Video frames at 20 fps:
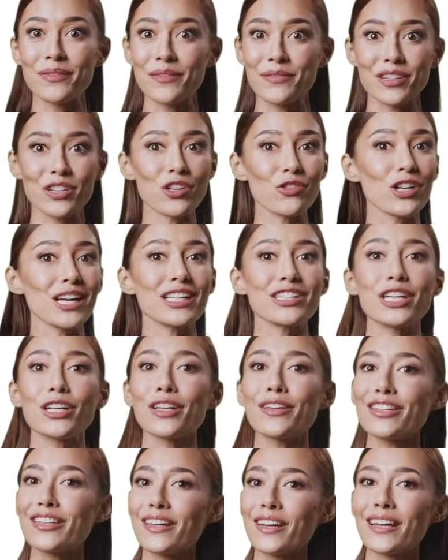The correct
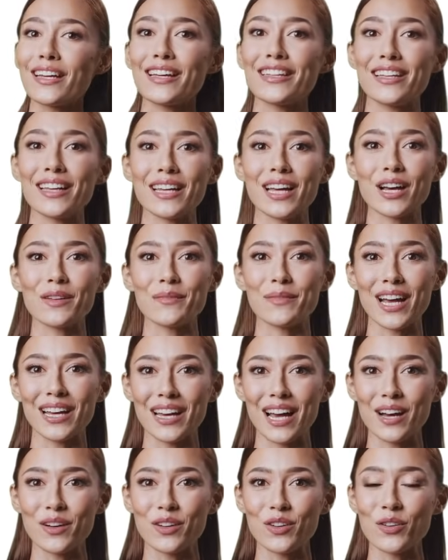answer is to cut back
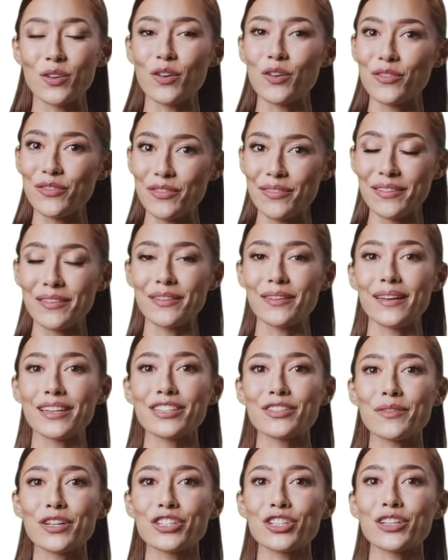alcohol,
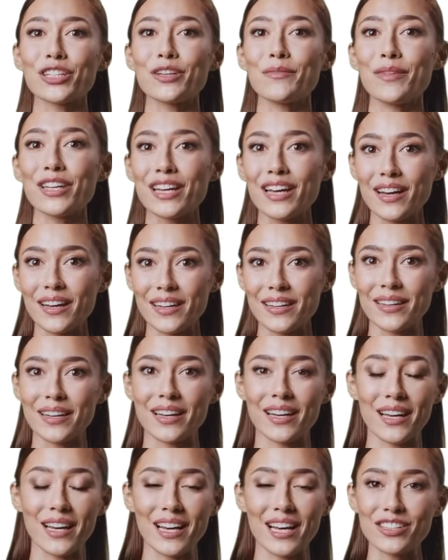especially beer,
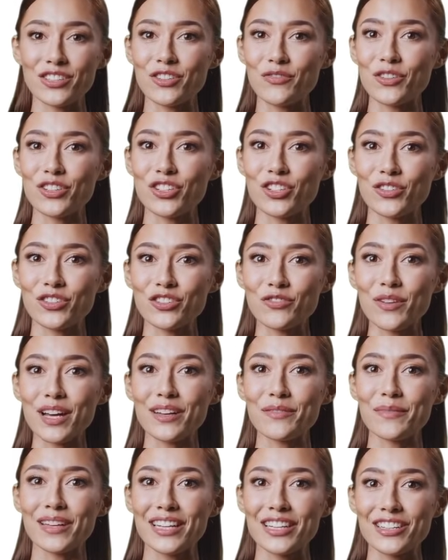and to reduce
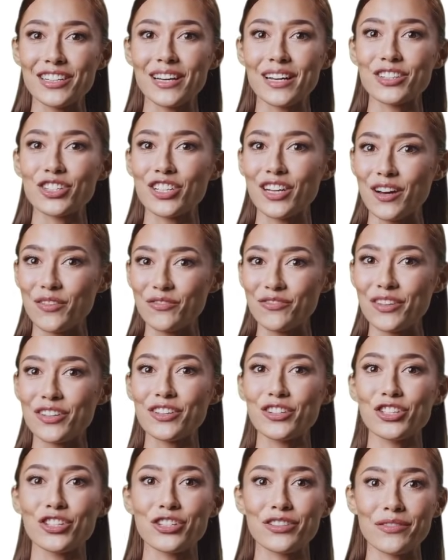red meat and
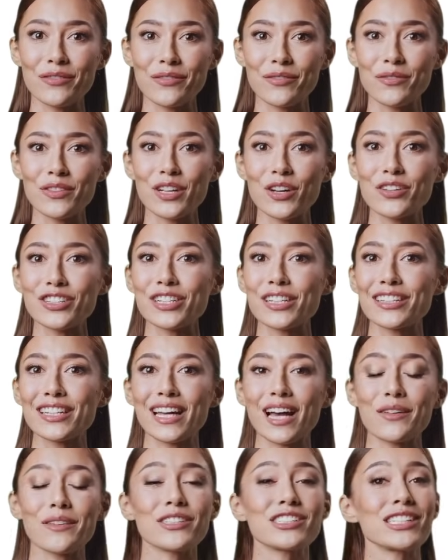shellfish. Notice
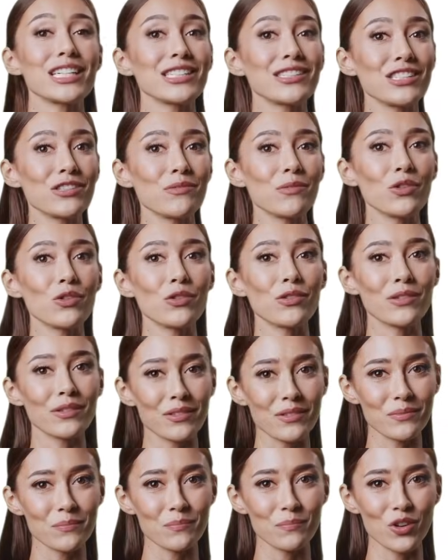how the sensible,
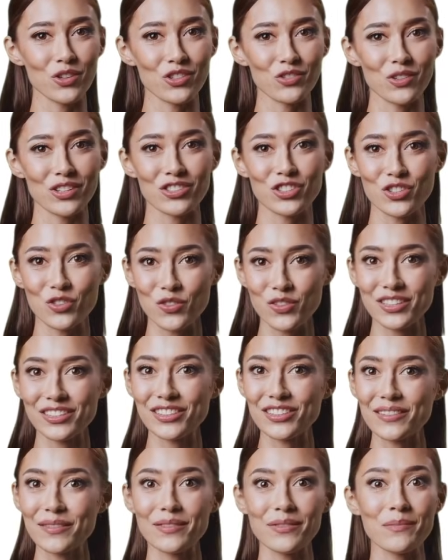moderate
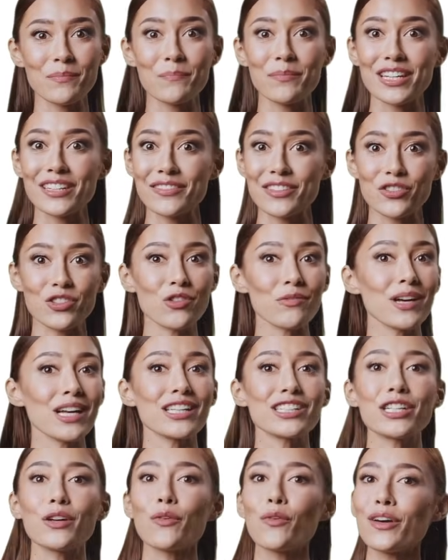choice beat the
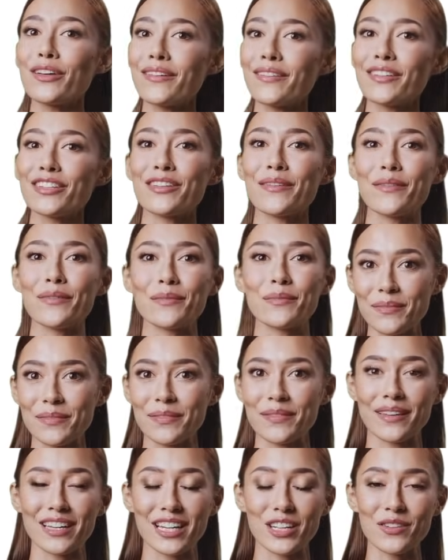dramatic ones.
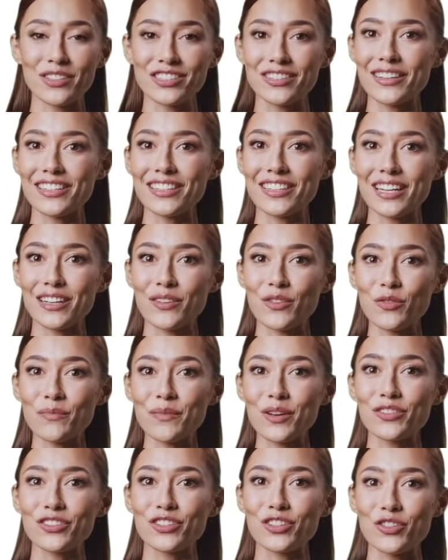Here is the single
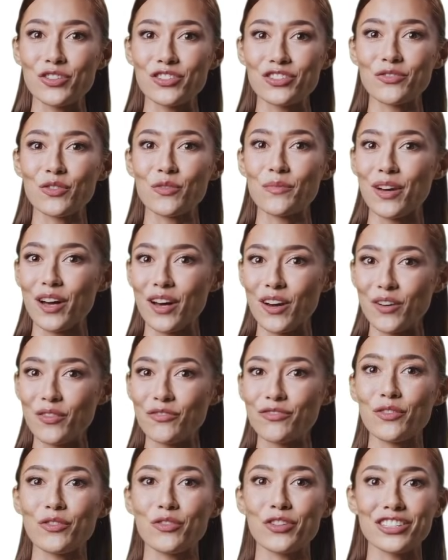most useful pearl
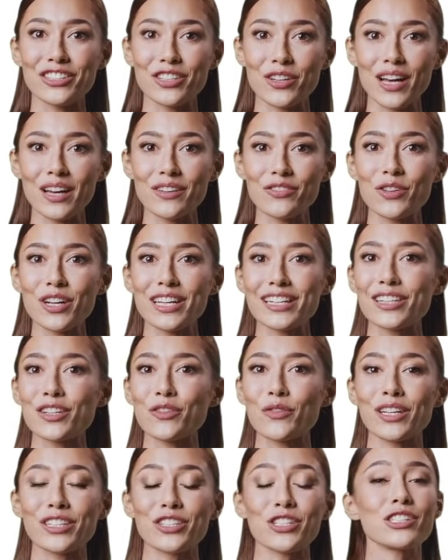for crystal arthritis
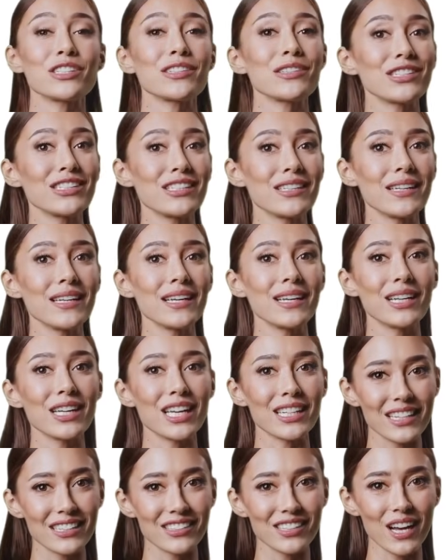questions,
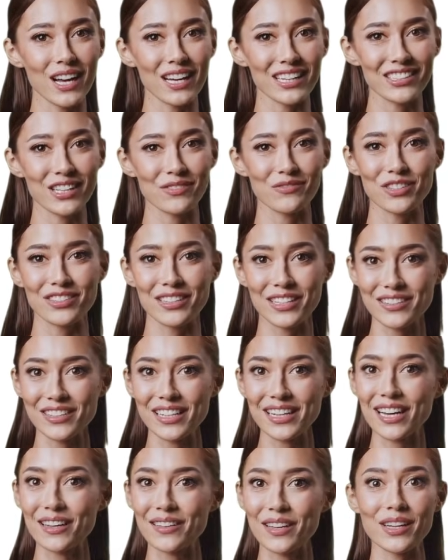and it ties everything
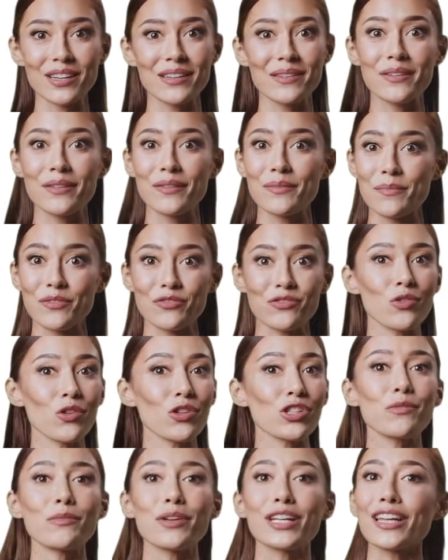together. Before
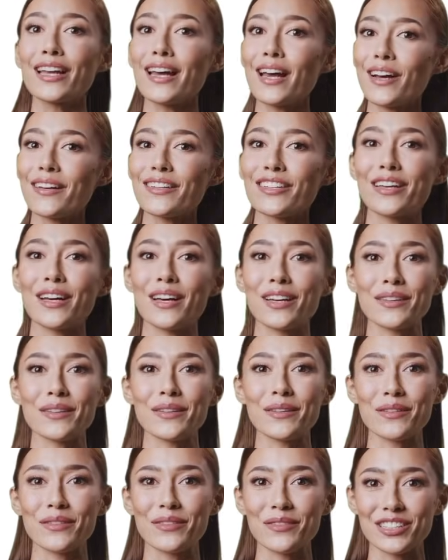you pick an answer,
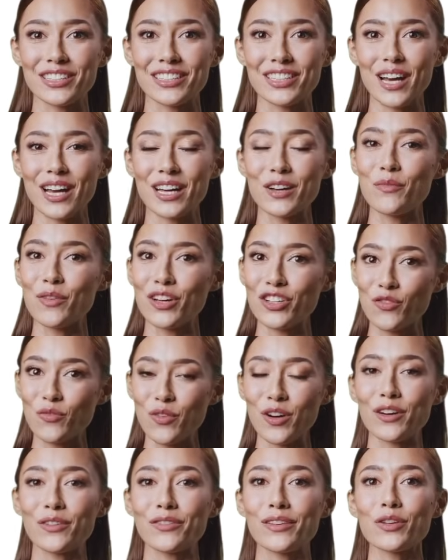decide which
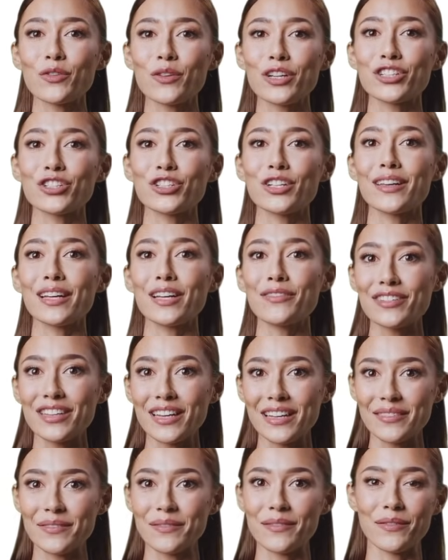world the question lives
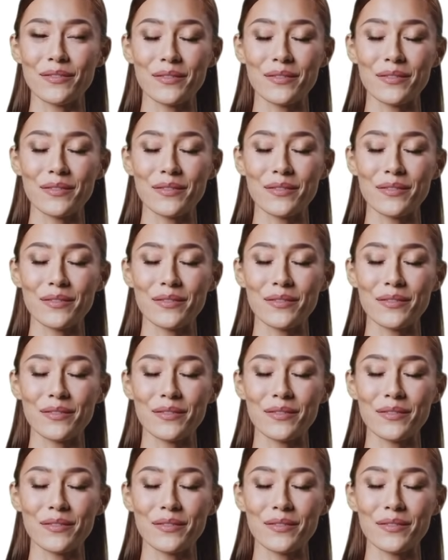in.